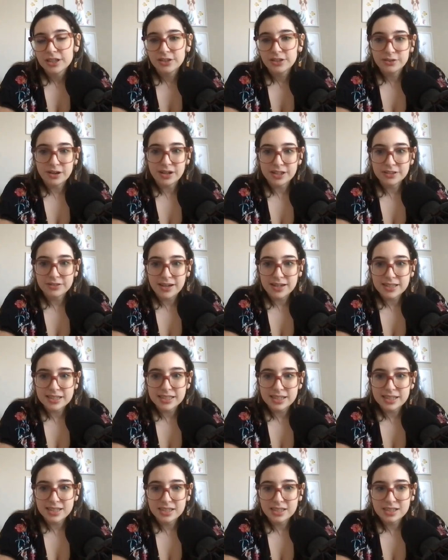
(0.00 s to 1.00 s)
UI
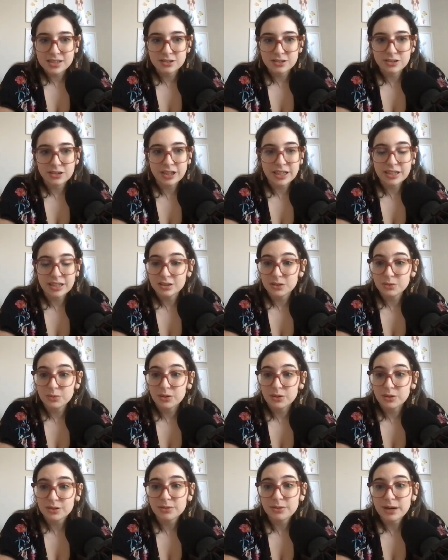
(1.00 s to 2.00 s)
UX is looking at the
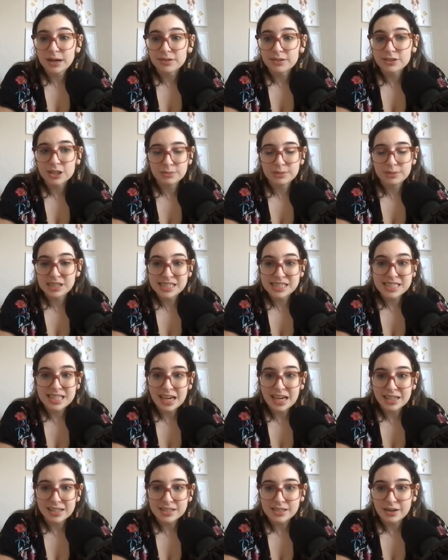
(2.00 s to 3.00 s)
world around you. I mean,
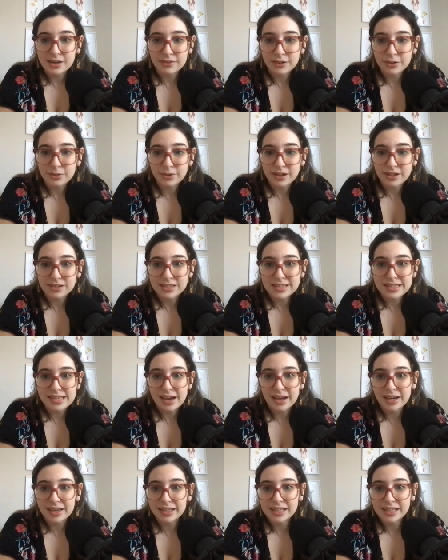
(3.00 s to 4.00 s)
design is everywhere.
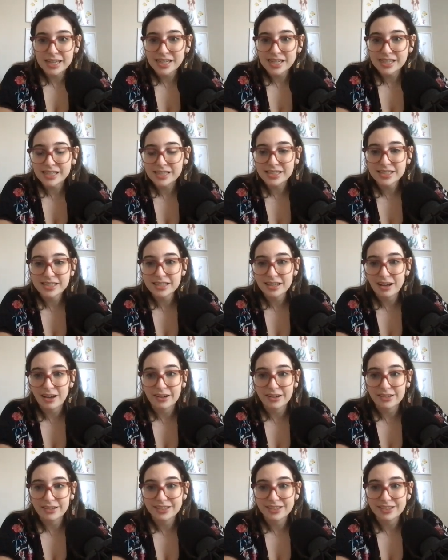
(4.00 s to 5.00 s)
Design is
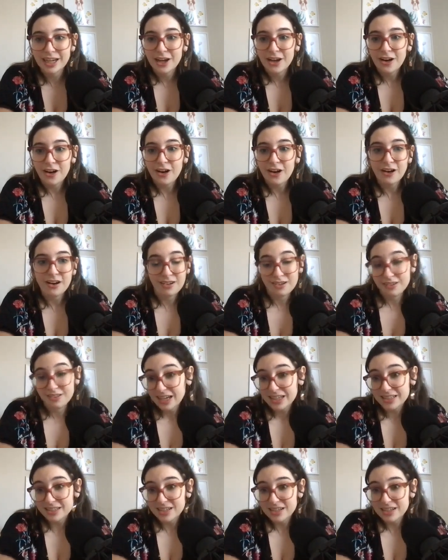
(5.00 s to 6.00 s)
on our
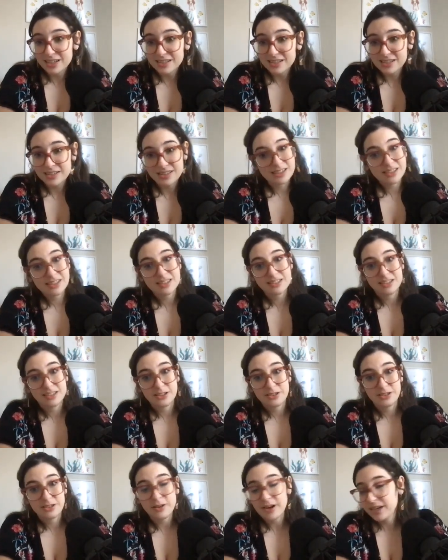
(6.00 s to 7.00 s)
Alexas, you
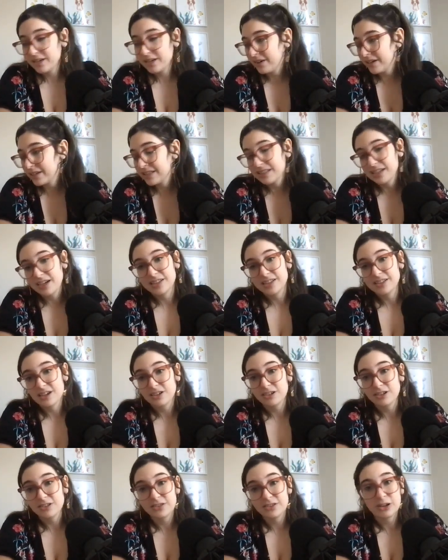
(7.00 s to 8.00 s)
know, UI UX designs on our